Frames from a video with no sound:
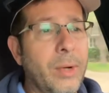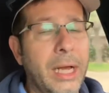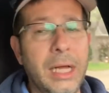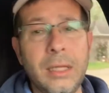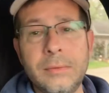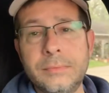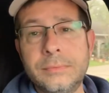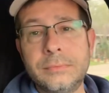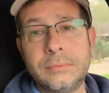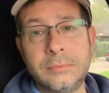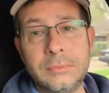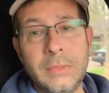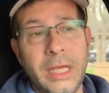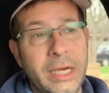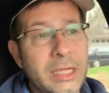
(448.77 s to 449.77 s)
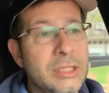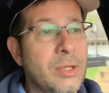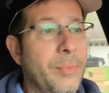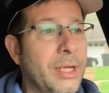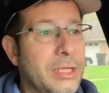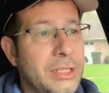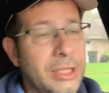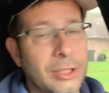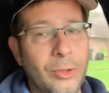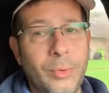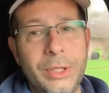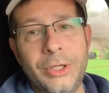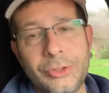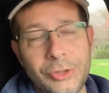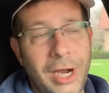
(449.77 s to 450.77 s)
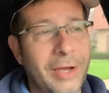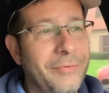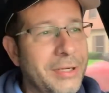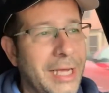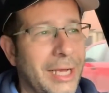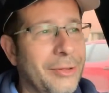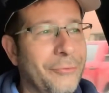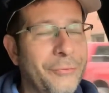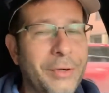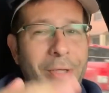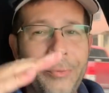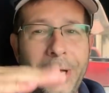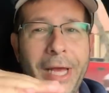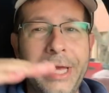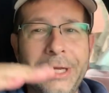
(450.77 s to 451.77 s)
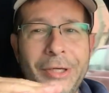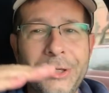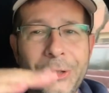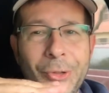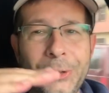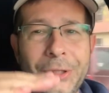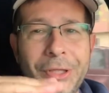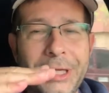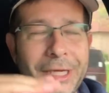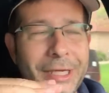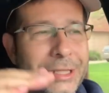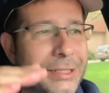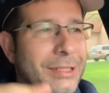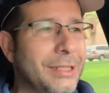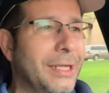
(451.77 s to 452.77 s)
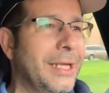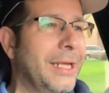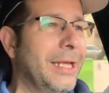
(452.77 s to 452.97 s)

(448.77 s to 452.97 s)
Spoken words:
Well, it is a big deal when you're driving down the freeway and you're doing this.